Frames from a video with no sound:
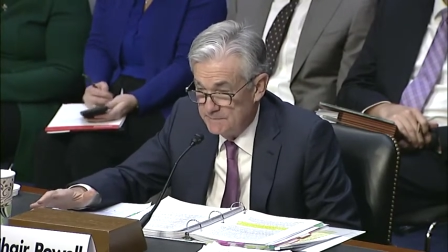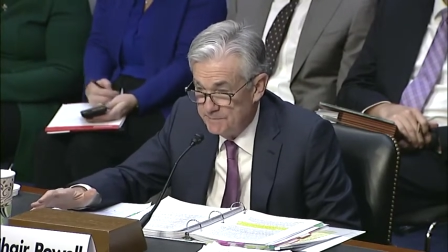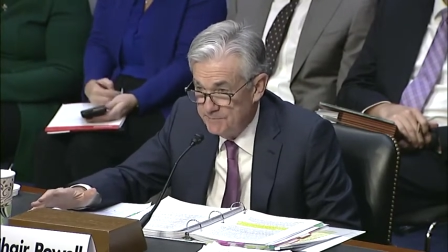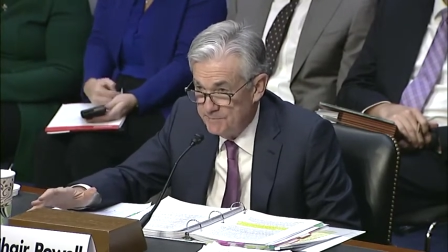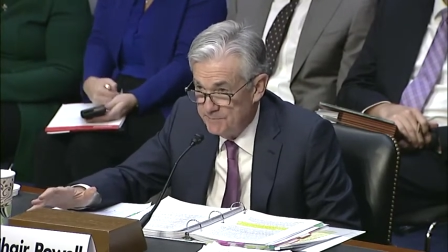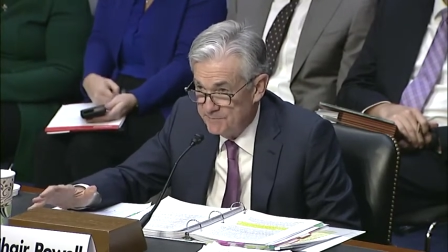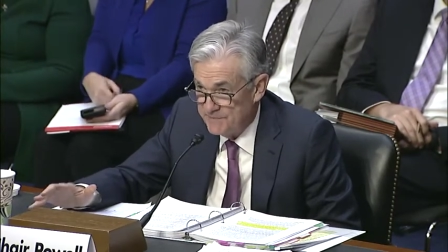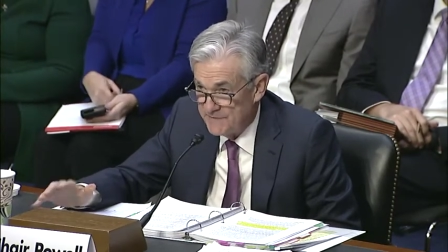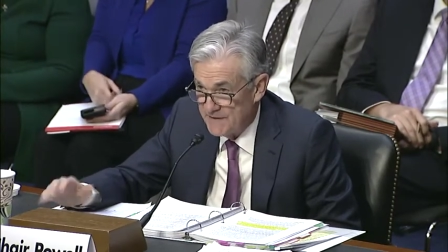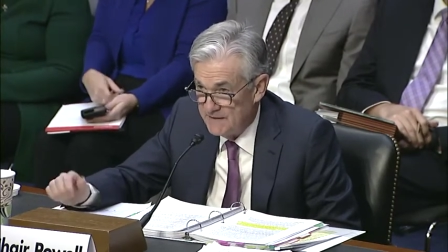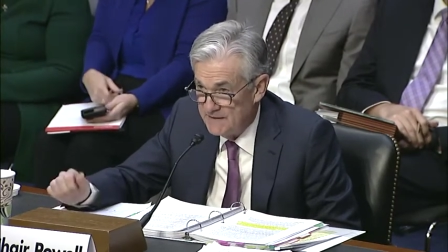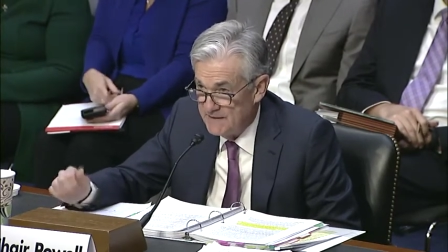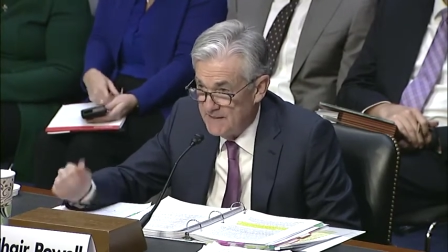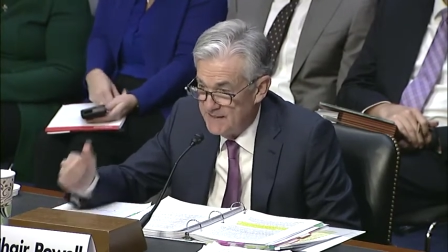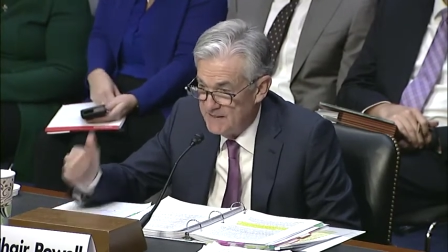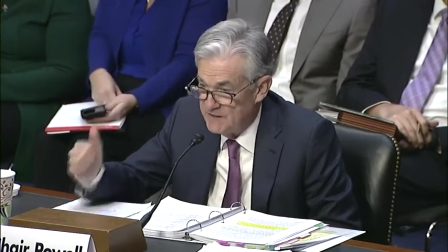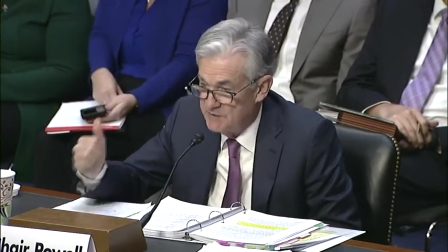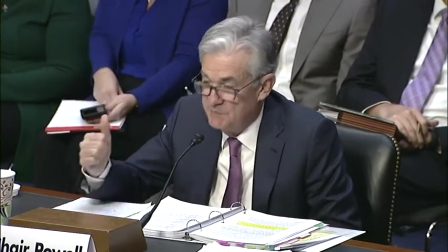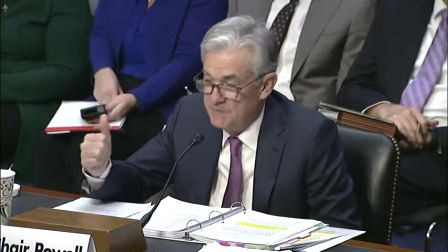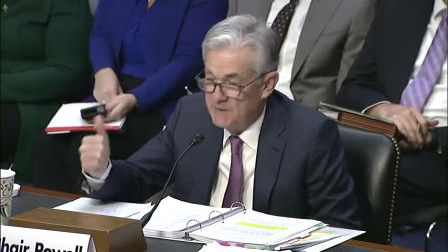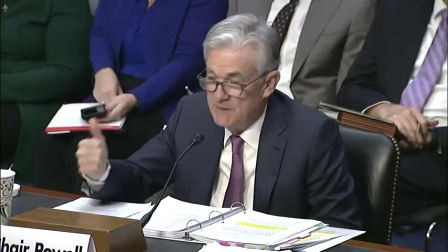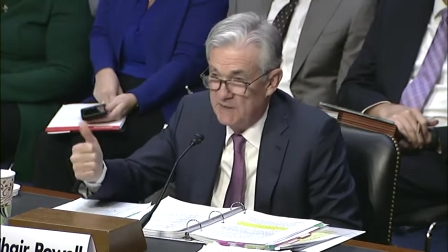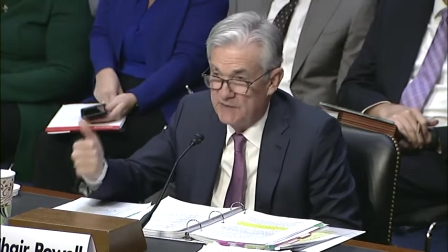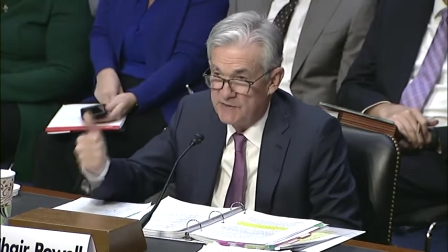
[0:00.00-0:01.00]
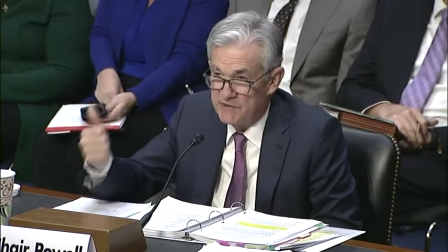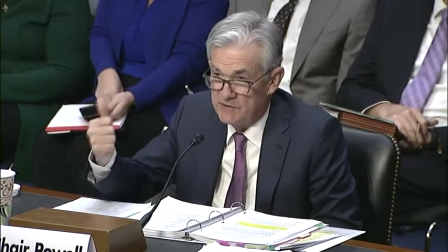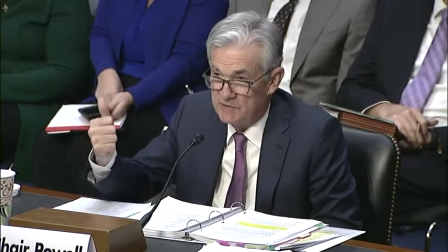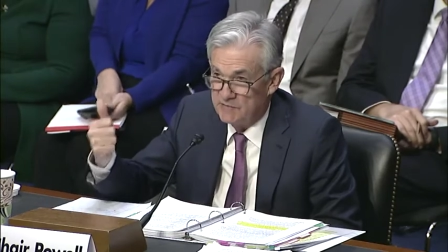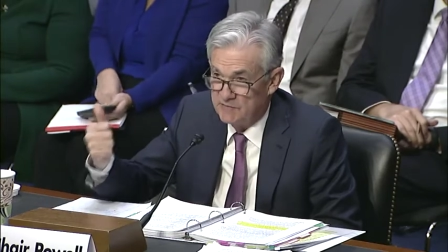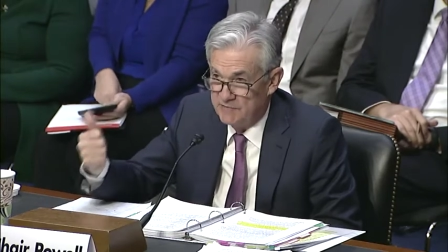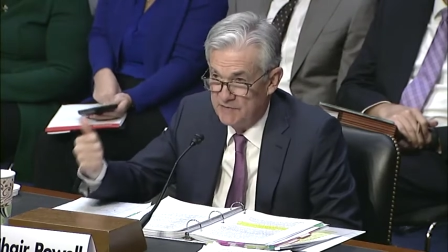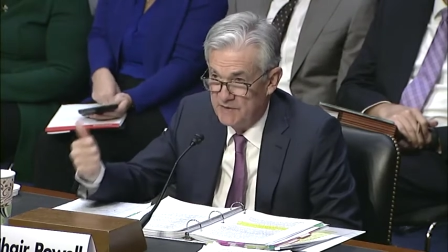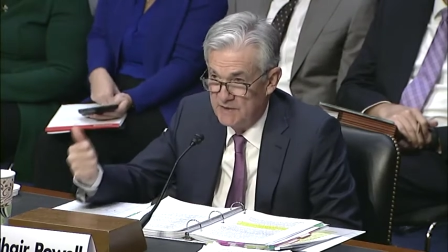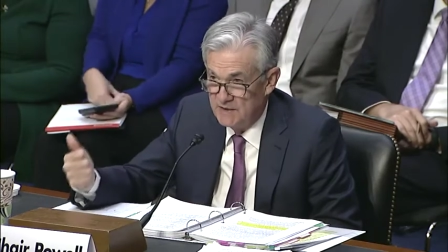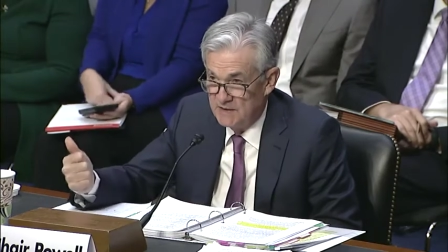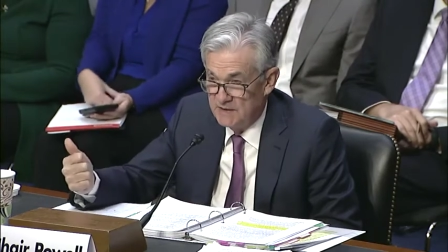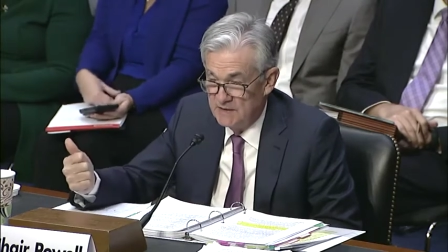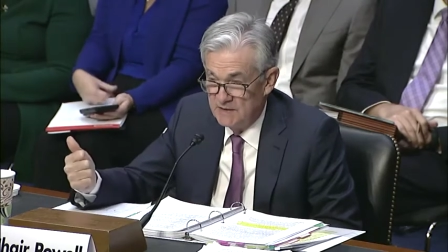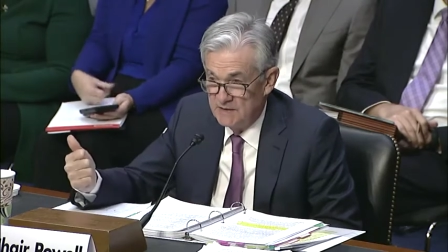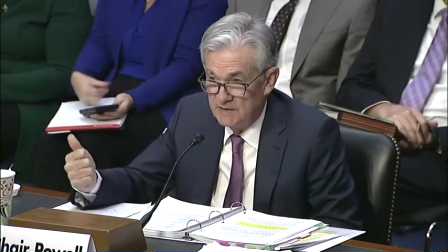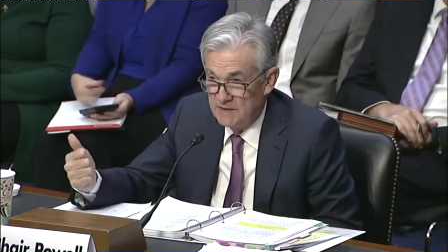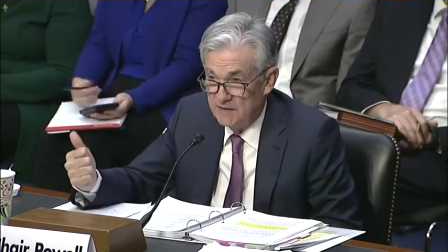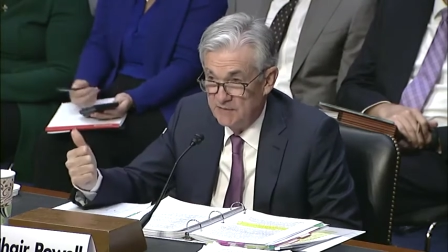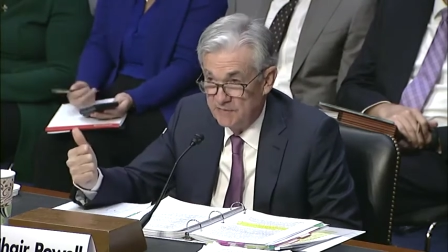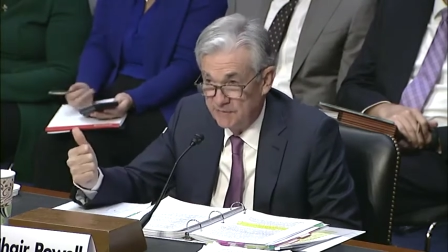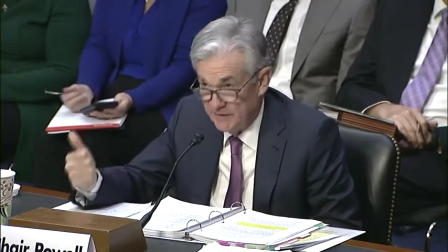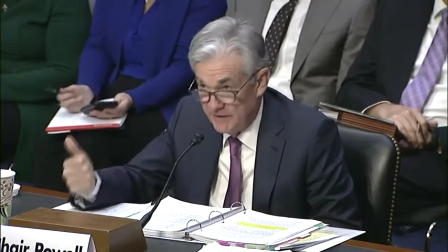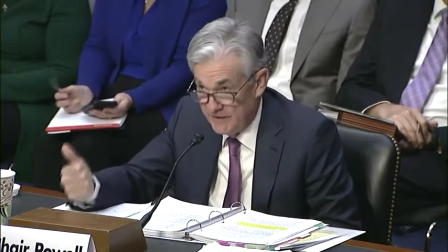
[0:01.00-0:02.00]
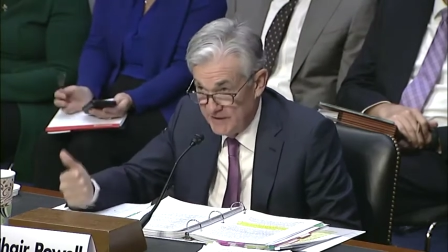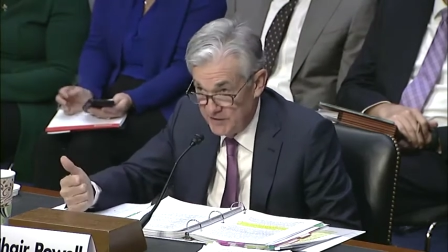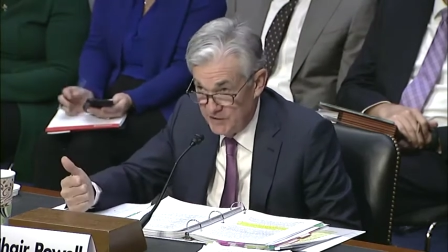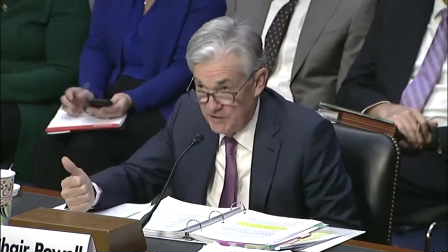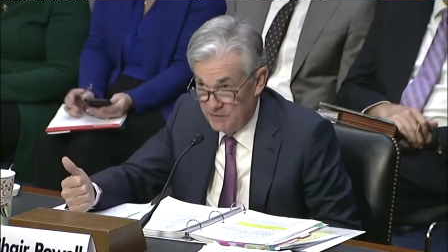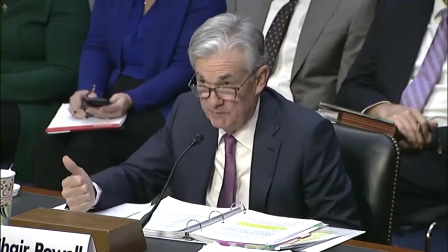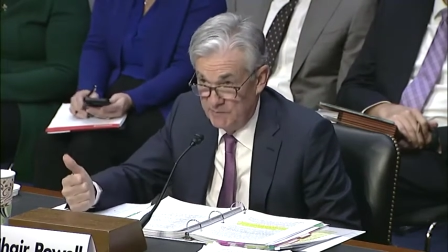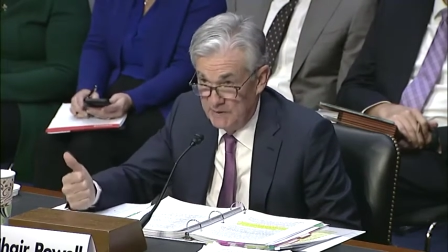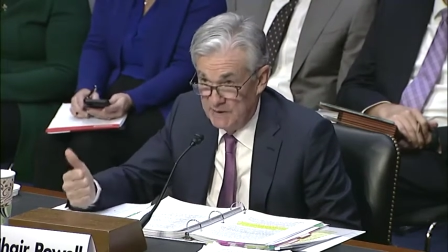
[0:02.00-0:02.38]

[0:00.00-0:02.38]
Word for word: and that is because of inflation